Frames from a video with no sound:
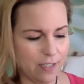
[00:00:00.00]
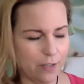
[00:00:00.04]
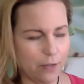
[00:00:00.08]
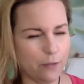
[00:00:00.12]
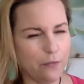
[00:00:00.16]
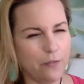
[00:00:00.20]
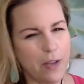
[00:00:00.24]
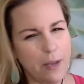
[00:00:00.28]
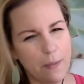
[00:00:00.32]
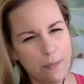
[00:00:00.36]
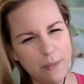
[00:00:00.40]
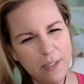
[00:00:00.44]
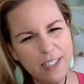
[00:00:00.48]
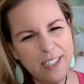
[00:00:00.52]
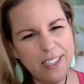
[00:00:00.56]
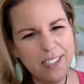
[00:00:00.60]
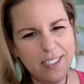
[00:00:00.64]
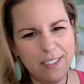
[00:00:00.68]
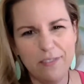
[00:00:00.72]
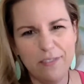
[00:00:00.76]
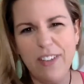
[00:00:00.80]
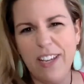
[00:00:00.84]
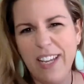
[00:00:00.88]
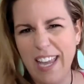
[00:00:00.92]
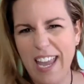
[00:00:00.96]
You know, family
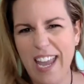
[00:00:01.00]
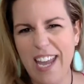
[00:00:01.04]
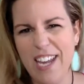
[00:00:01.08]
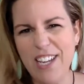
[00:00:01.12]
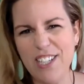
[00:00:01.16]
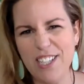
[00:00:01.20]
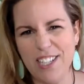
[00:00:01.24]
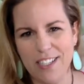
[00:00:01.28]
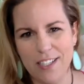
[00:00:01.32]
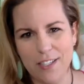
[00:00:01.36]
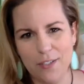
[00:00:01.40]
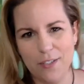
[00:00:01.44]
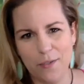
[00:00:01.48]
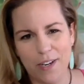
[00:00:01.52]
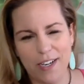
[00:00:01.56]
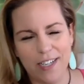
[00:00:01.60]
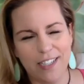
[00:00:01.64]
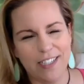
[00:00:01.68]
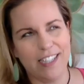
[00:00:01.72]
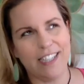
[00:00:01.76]
and vacations, right?